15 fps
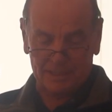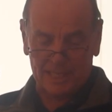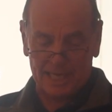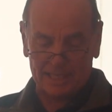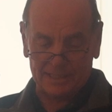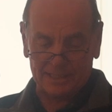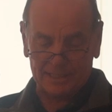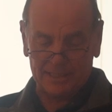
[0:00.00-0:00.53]

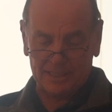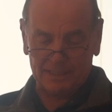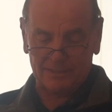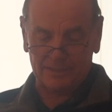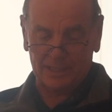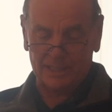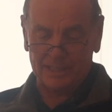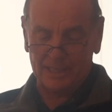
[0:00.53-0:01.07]
that
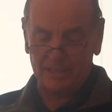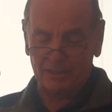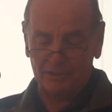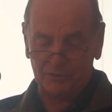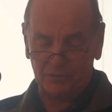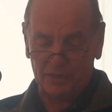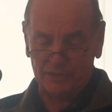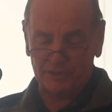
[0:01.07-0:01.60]
is an
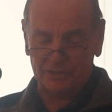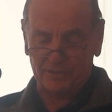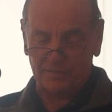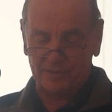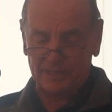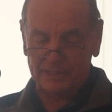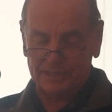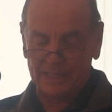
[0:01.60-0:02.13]
illustration
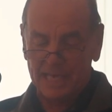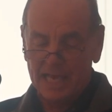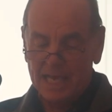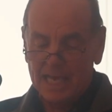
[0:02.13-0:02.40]
of this.